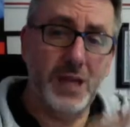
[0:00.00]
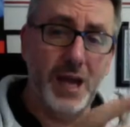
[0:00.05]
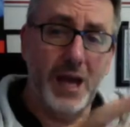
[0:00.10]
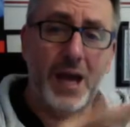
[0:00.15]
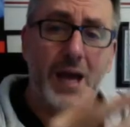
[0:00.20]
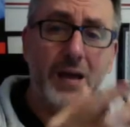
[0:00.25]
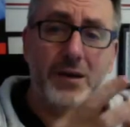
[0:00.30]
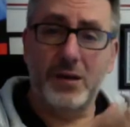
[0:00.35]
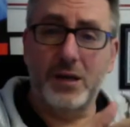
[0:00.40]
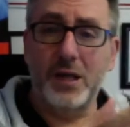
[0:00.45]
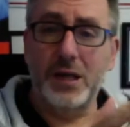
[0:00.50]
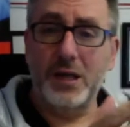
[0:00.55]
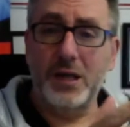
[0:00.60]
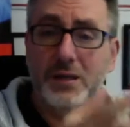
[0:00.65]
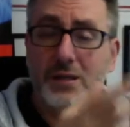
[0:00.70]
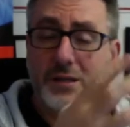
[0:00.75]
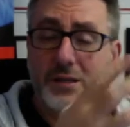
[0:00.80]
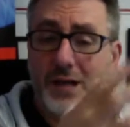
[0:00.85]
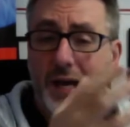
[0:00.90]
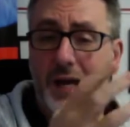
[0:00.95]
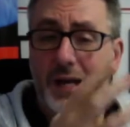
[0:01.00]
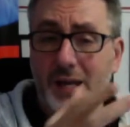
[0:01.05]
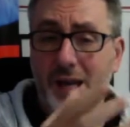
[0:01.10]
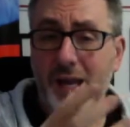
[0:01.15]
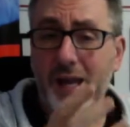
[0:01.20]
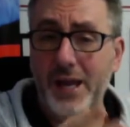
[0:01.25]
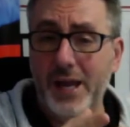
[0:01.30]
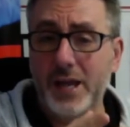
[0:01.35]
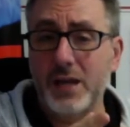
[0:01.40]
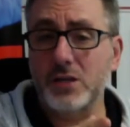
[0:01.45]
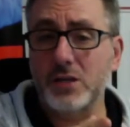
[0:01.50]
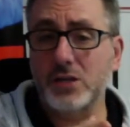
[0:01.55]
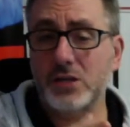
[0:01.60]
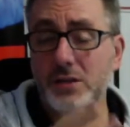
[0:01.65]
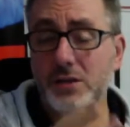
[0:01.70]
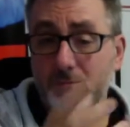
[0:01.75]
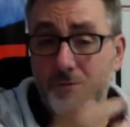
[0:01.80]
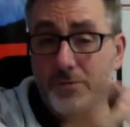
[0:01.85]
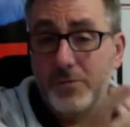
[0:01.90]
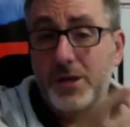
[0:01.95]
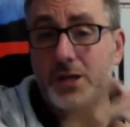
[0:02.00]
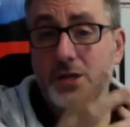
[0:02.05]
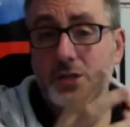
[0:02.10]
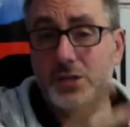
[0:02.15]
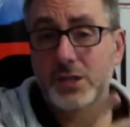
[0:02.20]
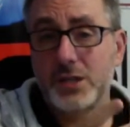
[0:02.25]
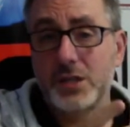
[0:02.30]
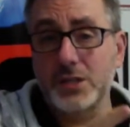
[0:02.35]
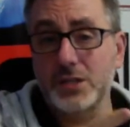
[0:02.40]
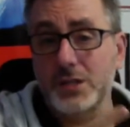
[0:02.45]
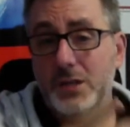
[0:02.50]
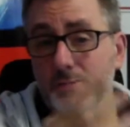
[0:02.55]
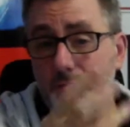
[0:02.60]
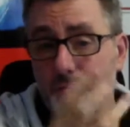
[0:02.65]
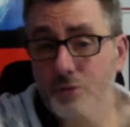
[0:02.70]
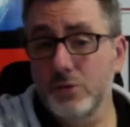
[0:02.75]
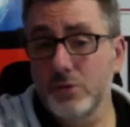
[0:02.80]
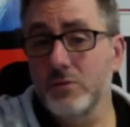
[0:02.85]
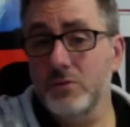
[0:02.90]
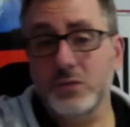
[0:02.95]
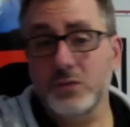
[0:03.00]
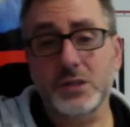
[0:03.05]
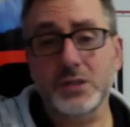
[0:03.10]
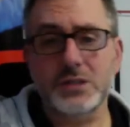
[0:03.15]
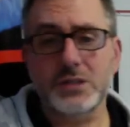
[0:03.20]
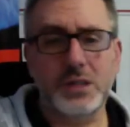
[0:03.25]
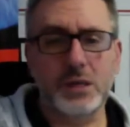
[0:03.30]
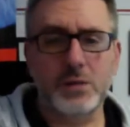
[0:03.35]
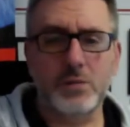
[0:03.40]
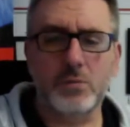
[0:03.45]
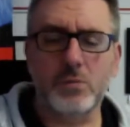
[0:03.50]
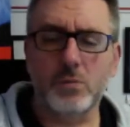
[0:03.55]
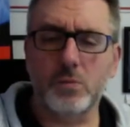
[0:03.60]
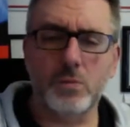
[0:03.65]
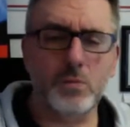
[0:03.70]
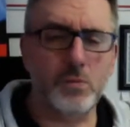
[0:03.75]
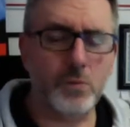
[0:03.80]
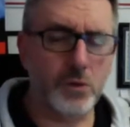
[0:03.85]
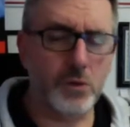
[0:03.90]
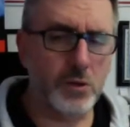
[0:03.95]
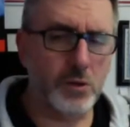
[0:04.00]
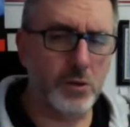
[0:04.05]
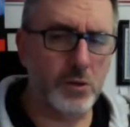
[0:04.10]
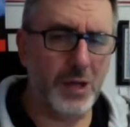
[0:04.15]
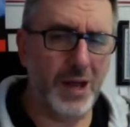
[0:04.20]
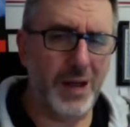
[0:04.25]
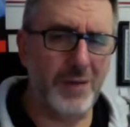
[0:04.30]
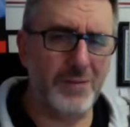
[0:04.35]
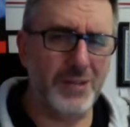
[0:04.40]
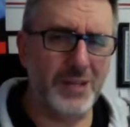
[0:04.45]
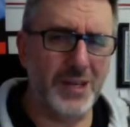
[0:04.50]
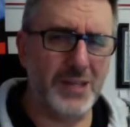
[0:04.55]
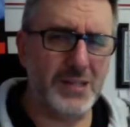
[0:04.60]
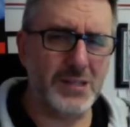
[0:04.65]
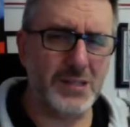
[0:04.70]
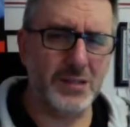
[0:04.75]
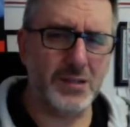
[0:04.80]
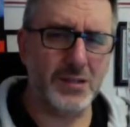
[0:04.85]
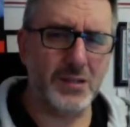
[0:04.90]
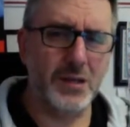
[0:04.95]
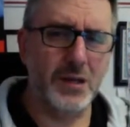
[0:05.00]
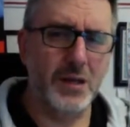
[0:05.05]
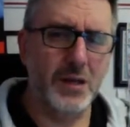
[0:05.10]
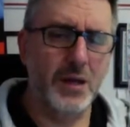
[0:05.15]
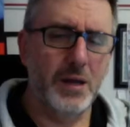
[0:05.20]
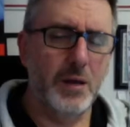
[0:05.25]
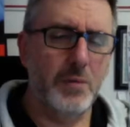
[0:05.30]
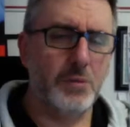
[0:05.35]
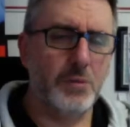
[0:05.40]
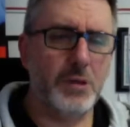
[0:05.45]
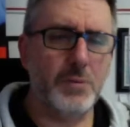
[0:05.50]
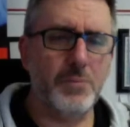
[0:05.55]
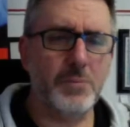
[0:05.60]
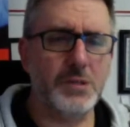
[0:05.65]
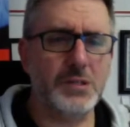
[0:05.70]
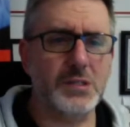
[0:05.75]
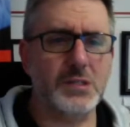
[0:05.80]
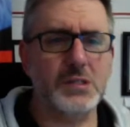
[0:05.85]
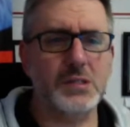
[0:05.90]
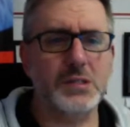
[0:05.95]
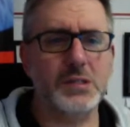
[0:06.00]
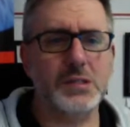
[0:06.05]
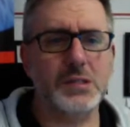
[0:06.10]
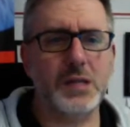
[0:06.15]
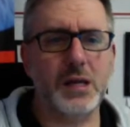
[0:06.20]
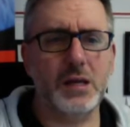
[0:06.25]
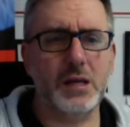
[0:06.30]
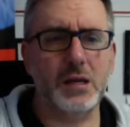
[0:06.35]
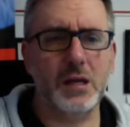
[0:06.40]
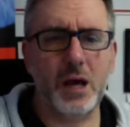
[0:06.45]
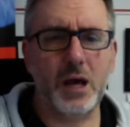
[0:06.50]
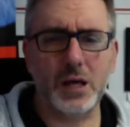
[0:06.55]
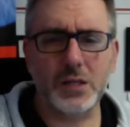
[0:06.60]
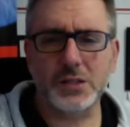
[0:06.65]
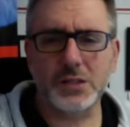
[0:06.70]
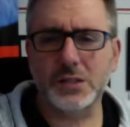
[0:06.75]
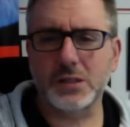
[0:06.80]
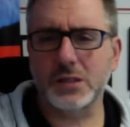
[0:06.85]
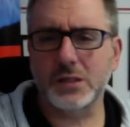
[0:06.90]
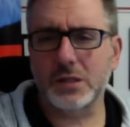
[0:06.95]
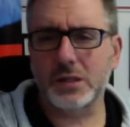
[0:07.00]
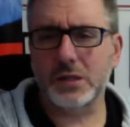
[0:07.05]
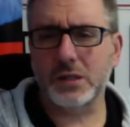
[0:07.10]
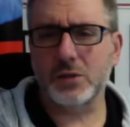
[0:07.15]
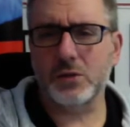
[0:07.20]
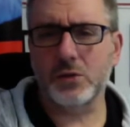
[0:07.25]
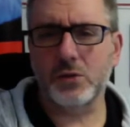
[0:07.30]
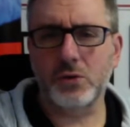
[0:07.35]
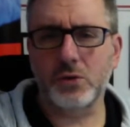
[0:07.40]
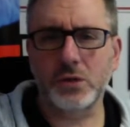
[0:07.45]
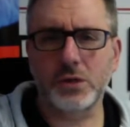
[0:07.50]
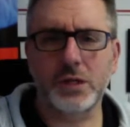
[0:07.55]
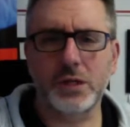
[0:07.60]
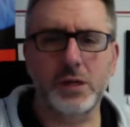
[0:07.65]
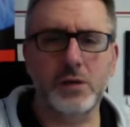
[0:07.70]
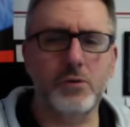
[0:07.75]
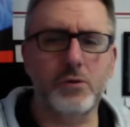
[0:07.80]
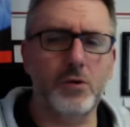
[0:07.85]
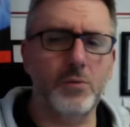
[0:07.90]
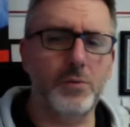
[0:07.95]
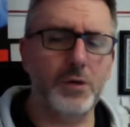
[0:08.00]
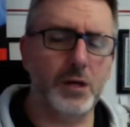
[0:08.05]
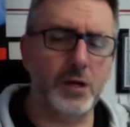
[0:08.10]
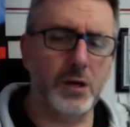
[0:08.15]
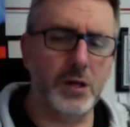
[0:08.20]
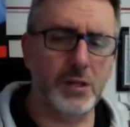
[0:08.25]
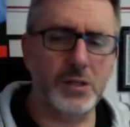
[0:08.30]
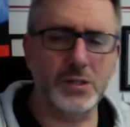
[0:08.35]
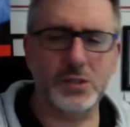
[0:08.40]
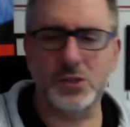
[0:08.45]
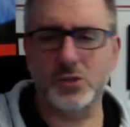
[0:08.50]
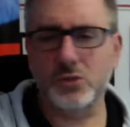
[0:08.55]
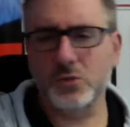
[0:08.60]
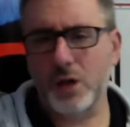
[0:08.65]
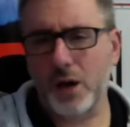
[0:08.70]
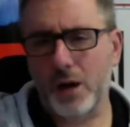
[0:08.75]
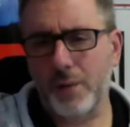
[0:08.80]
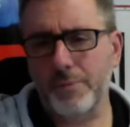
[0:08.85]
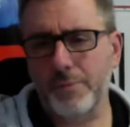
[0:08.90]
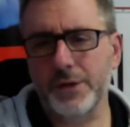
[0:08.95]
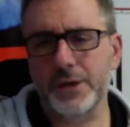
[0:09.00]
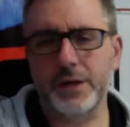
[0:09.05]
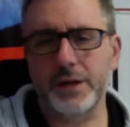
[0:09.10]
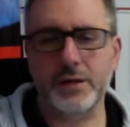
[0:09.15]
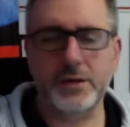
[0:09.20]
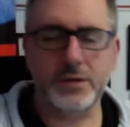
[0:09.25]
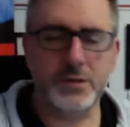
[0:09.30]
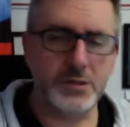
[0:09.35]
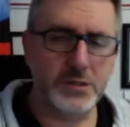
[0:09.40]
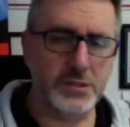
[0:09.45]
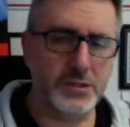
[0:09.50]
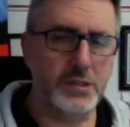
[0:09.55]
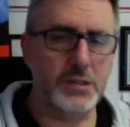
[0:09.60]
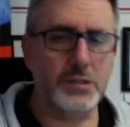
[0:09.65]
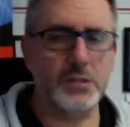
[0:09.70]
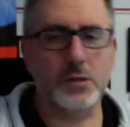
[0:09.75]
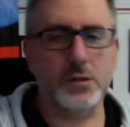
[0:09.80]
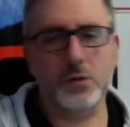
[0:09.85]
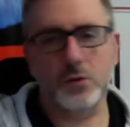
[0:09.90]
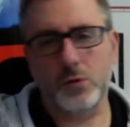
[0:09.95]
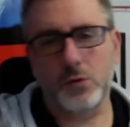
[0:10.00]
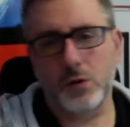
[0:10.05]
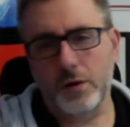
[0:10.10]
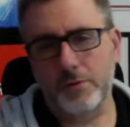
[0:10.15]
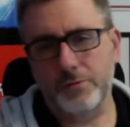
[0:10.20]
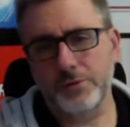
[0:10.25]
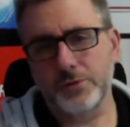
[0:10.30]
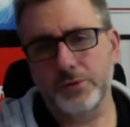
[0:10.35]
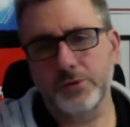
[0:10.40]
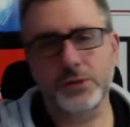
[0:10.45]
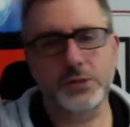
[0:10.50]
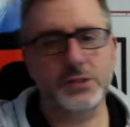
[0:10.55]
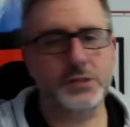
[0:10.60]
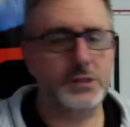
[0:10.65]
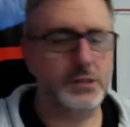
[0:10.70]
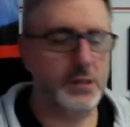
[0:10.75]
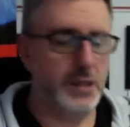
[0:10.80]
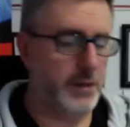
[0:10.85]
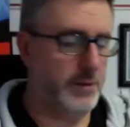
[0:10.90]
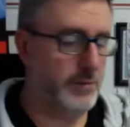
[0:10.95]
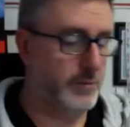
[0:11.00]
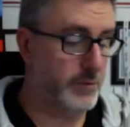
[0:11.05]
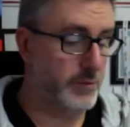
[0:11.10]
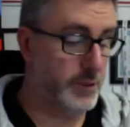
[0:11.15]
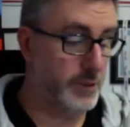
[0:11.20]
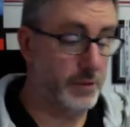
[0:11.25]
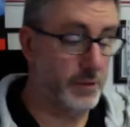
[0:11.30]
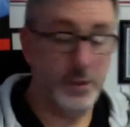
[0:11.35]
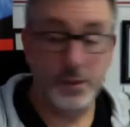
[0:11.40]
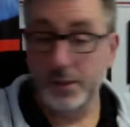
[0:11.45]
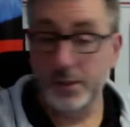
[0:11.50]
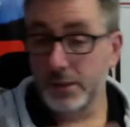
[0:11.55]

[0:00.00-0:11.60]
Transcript: data in the data age, the information age, that proves this, then you haven't tested it. But then businesses get lost in the whole thing of, oh my God, this is too complicated, this is this, I go off and do this and that, right?